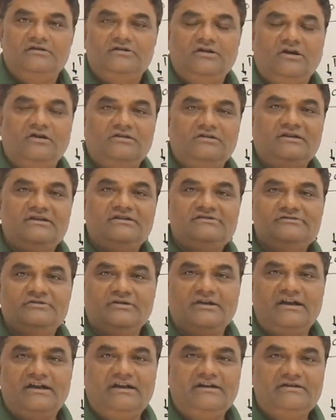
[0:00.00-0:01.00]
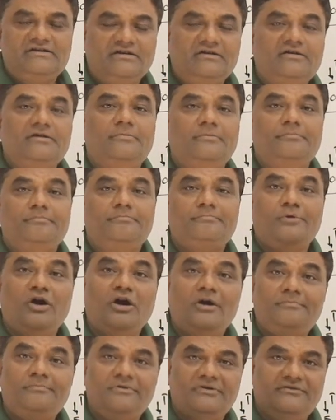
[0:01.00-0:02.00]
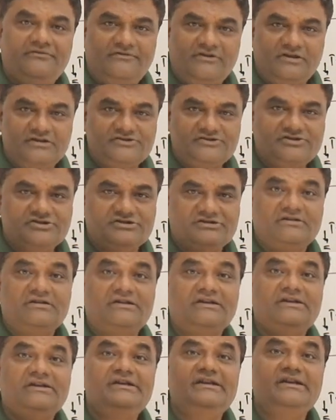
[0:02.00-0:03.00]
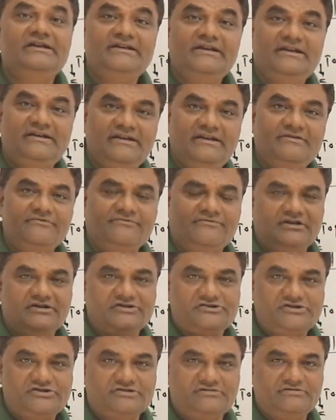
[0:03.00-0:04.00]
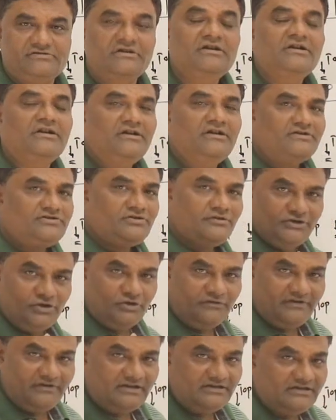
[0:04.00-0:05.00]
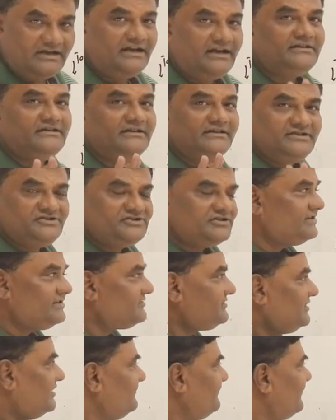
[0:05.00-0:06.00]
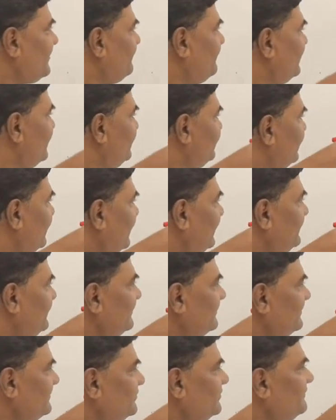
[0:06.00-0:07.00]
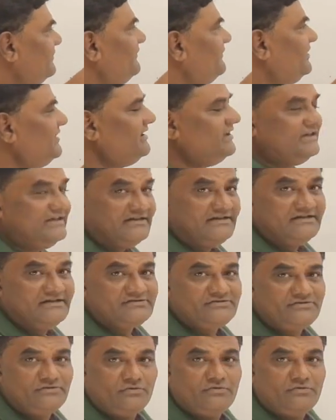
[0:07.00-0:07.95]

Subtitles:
Now let us look at pop function, deleting function. So we know well that deletion is done from this side, so we will delete this